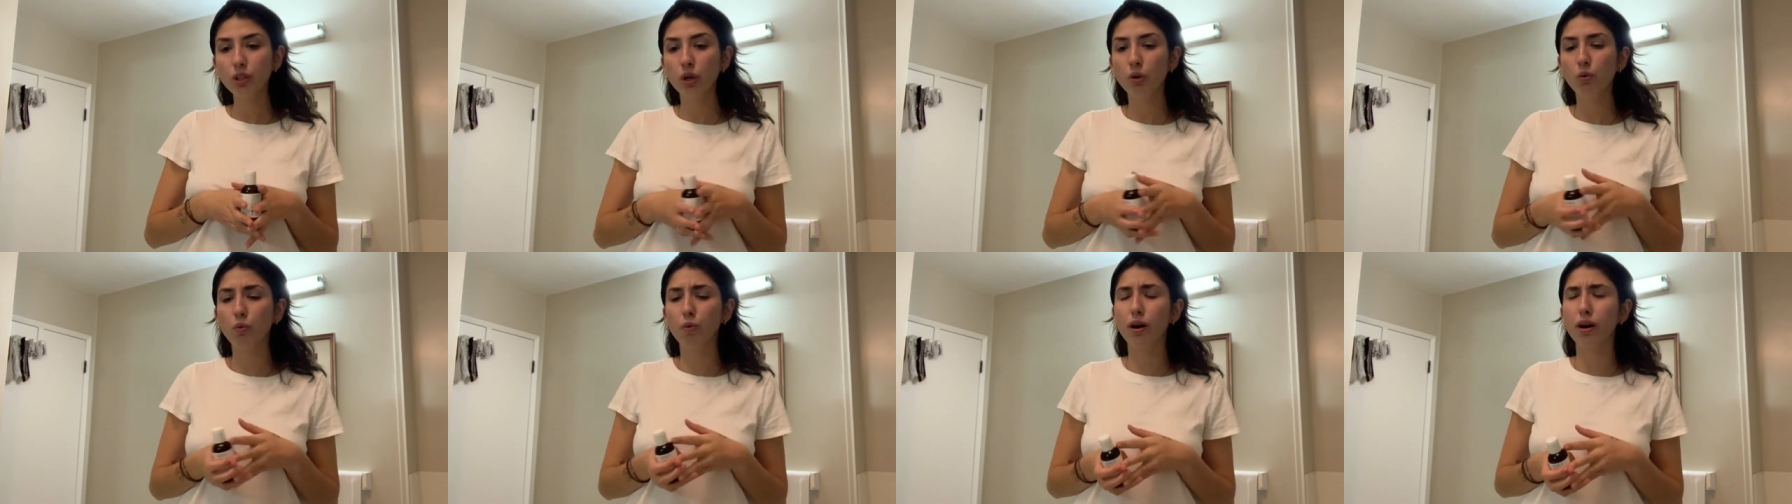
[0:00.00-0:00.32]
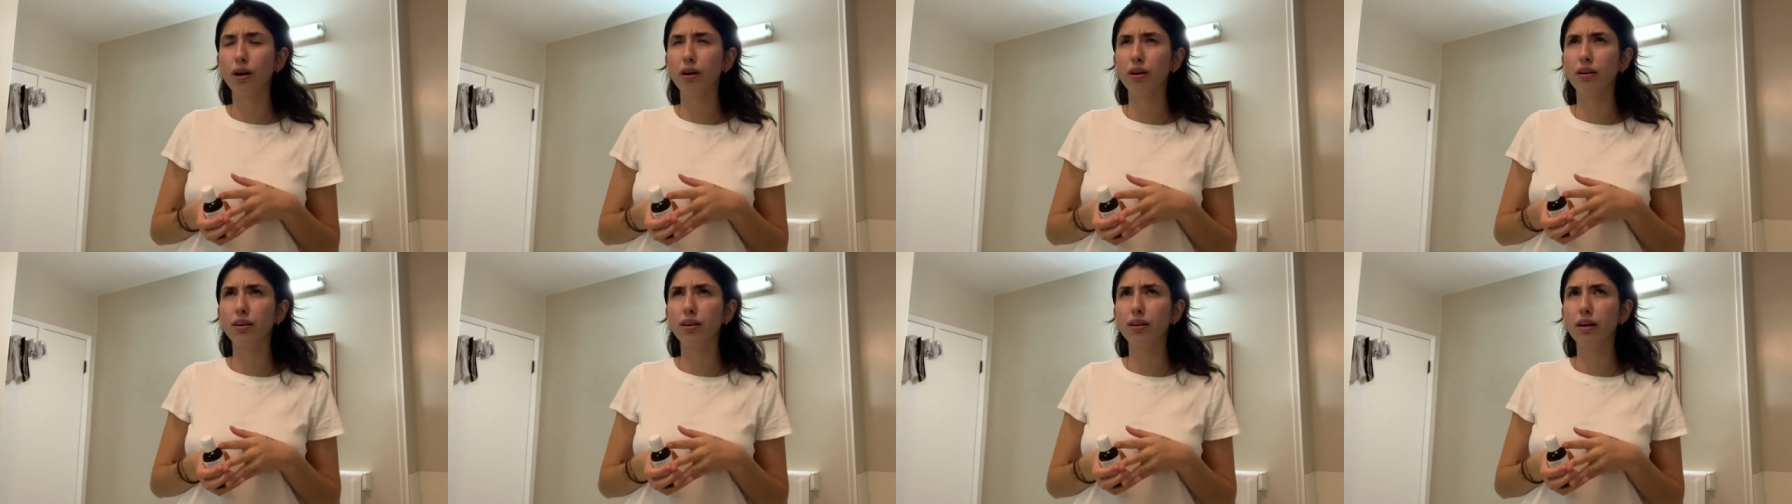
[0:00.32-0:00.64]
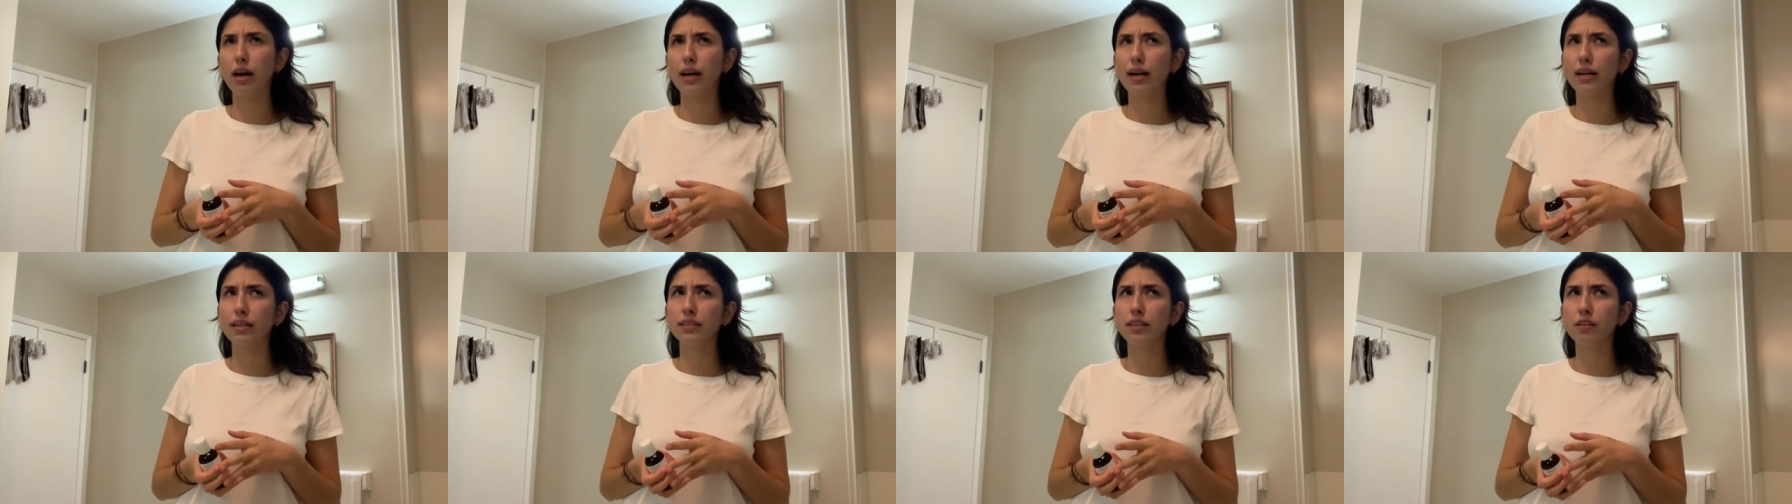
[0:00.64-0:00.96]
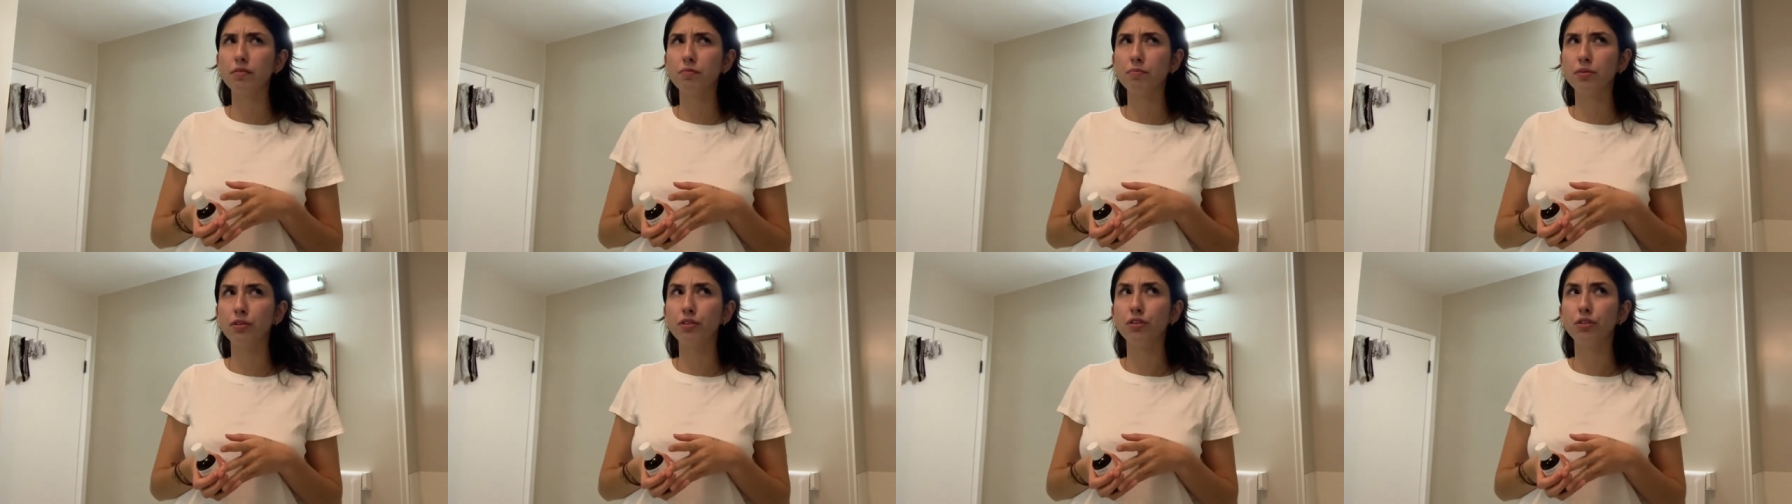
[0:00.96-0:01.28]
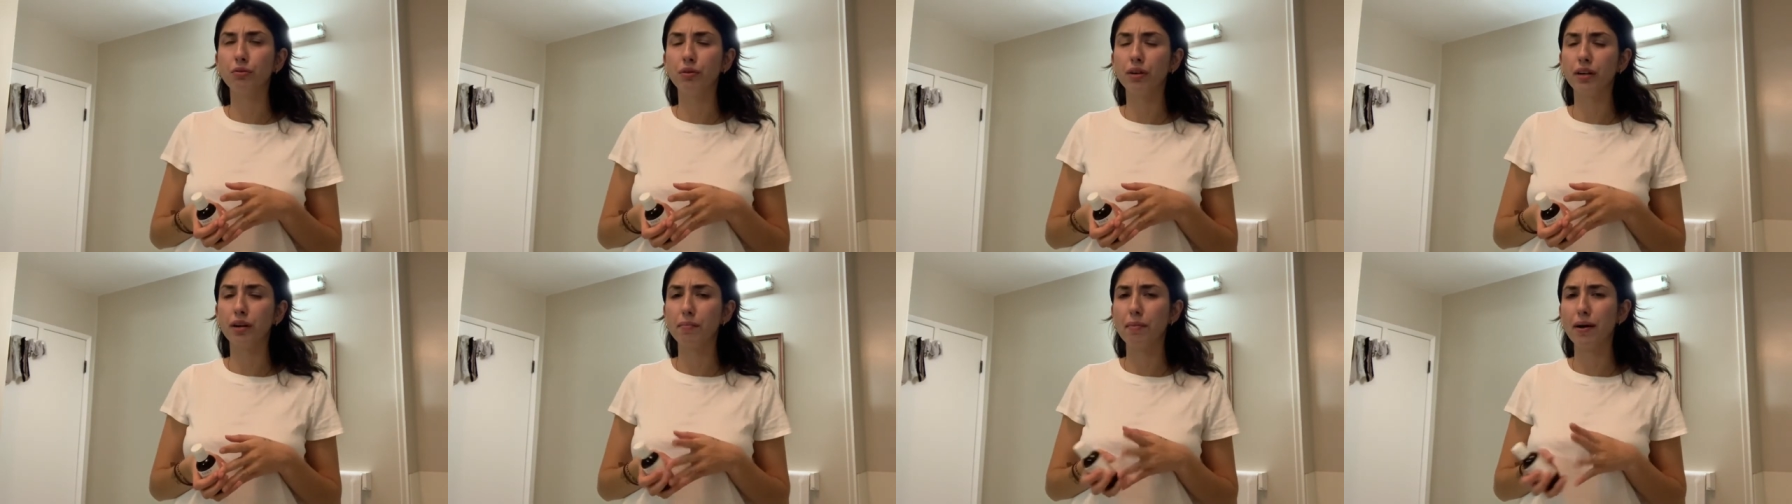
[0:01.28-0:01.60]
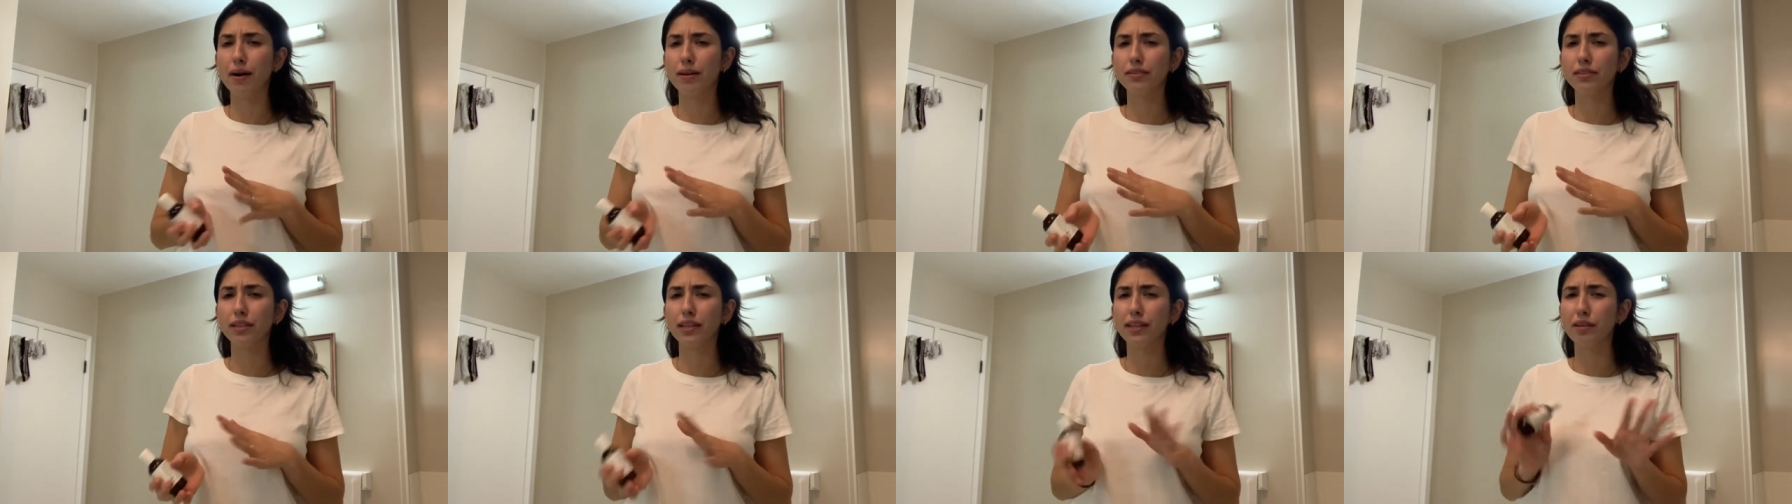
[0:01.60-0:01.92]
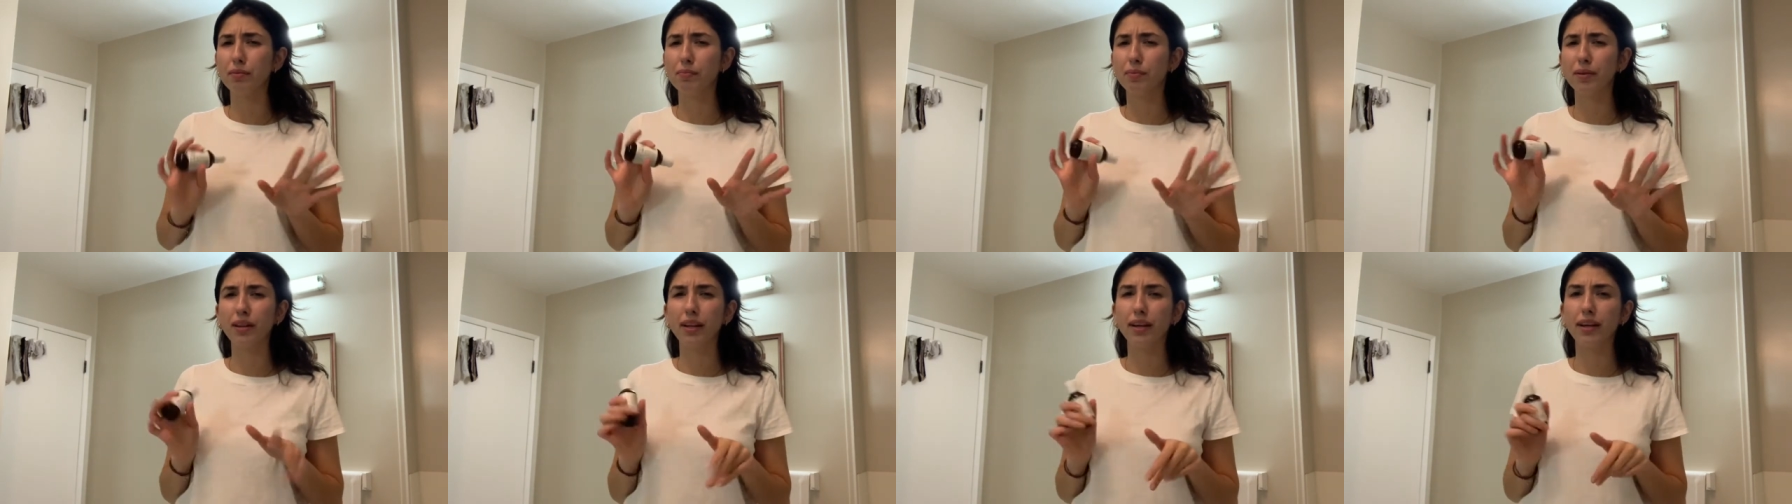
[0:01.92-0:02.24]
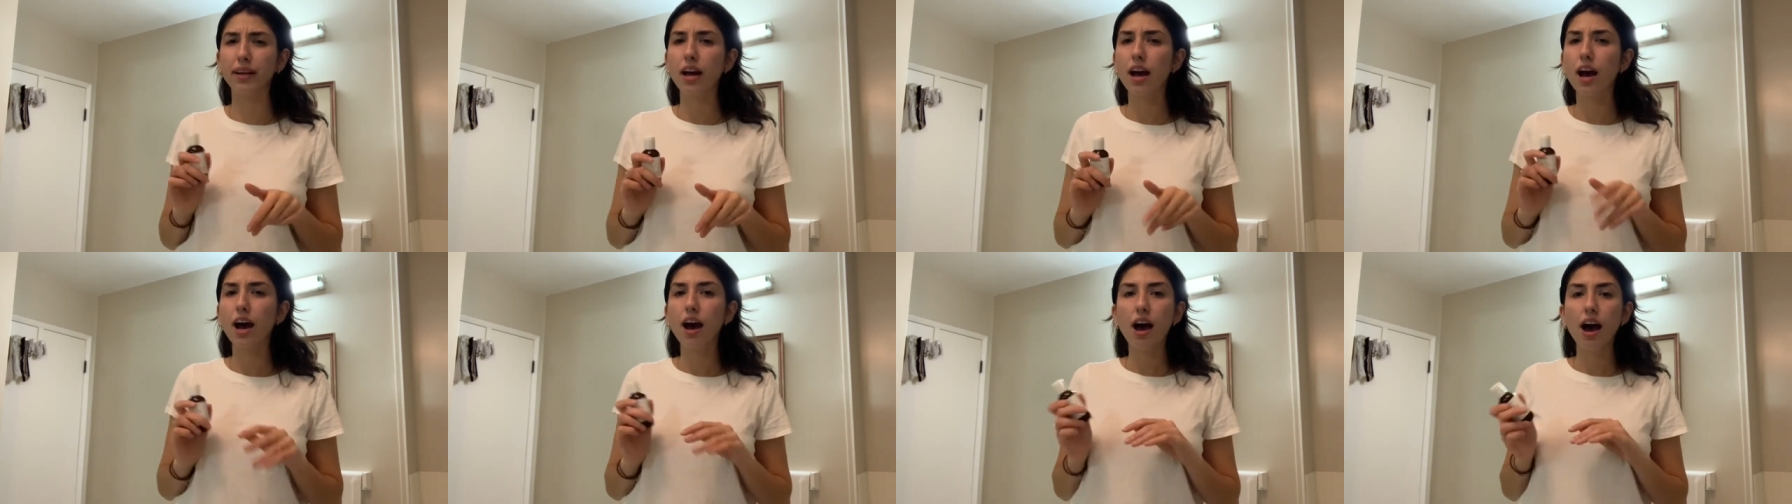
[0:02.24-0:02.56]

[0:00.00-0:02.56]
Well, I guess I've been doing a mask daily, but like